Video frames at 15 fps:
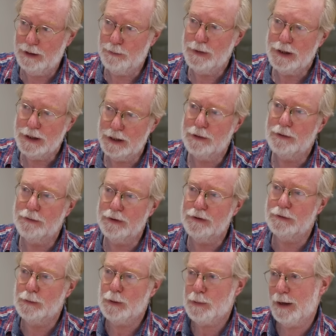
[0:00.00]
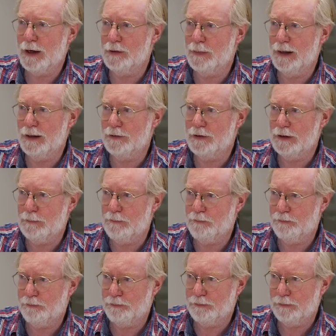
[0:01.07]
And we know a reasonable amount about it.
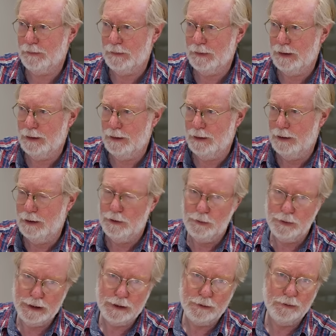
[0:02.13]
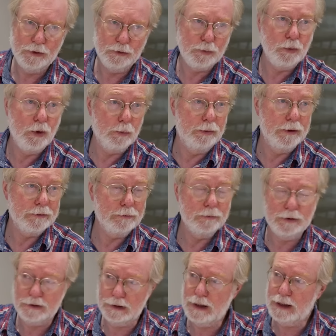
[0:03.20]
We know what
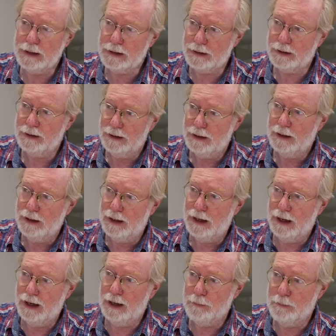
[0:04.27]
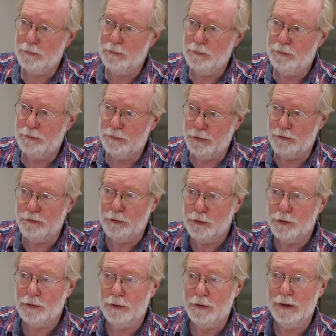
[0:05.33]
Britain was like
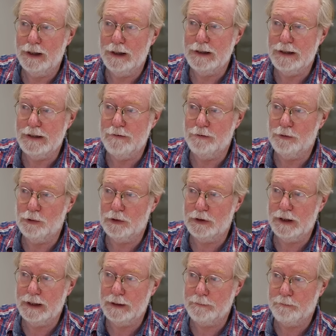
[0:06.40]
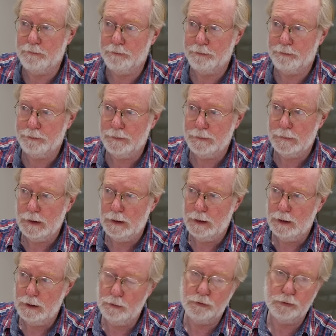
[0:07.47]
before AD 410.
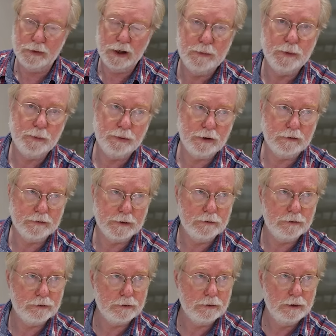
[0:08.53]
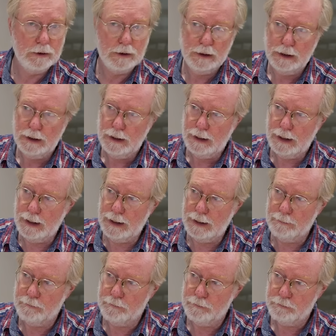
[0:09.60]
It Roman province.
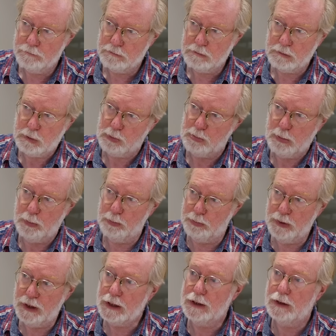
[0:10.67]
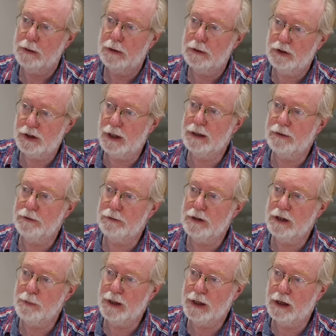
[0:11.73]
A big chunk of
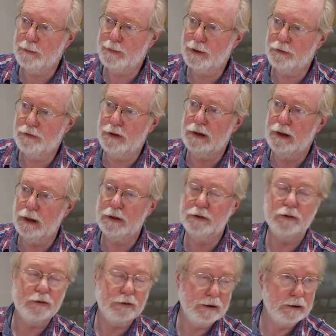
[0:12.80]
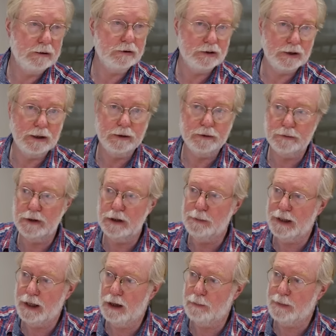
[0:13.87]
the Roman army, it was the largest single chunk of the
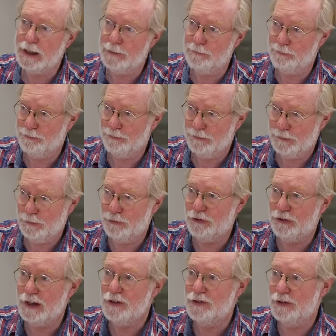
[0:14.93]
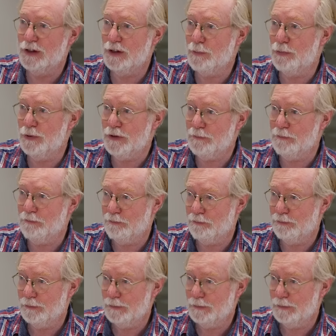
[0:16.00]
Roman army, was stationed in Britain.